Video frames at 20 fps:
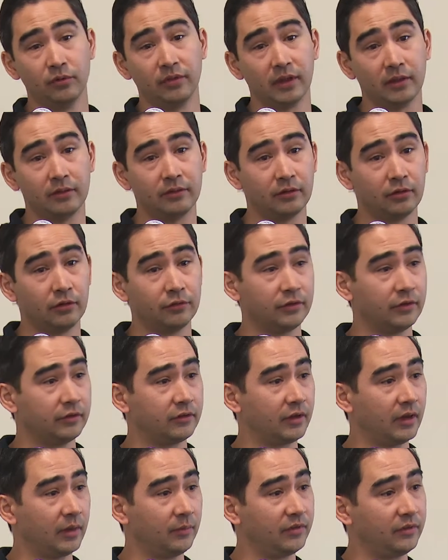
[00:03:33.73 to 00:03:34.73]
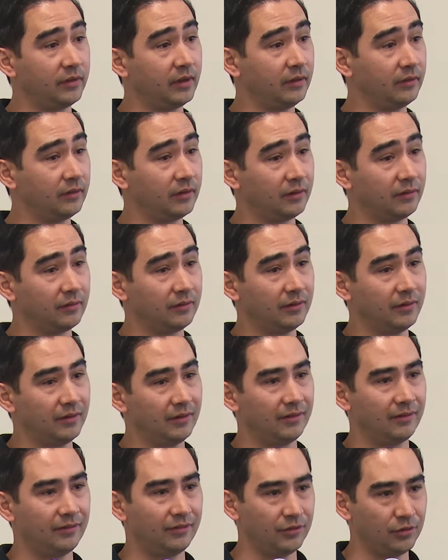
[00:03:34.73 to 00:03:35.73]
That they're oftentimes things that
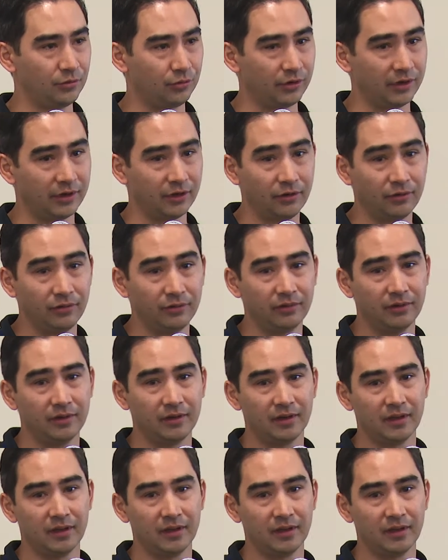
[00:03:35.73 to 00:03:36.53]
you already know,